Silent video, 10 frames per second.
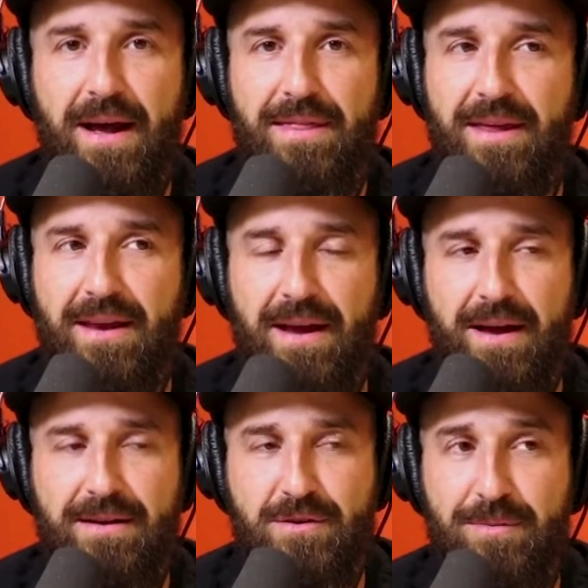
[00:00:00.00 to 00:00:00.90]
I think
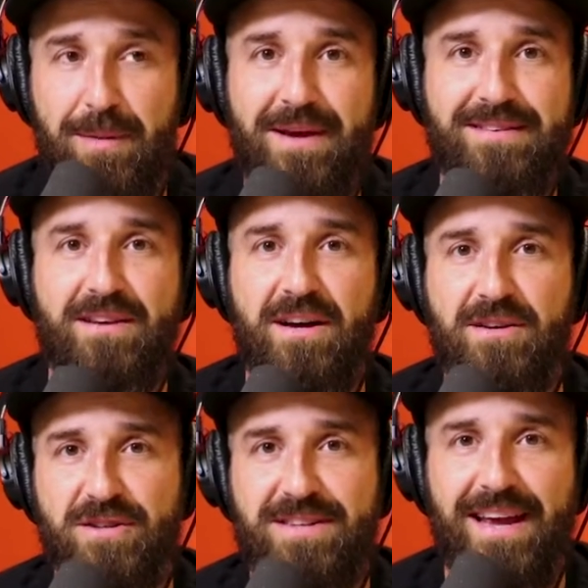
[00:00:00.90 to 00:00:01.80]
I do my best to
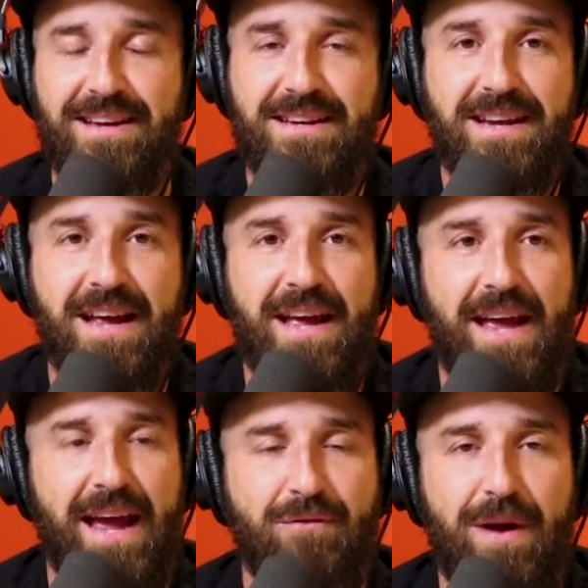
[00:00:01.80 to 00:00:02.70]
understand it
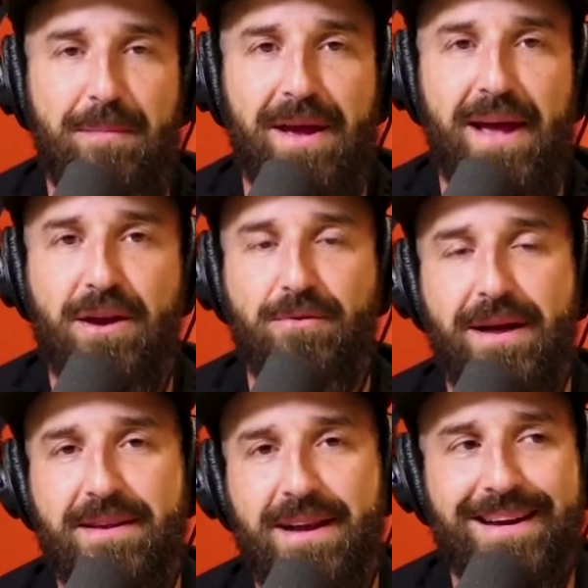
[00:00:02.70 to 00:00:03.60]
and wrap my head around it.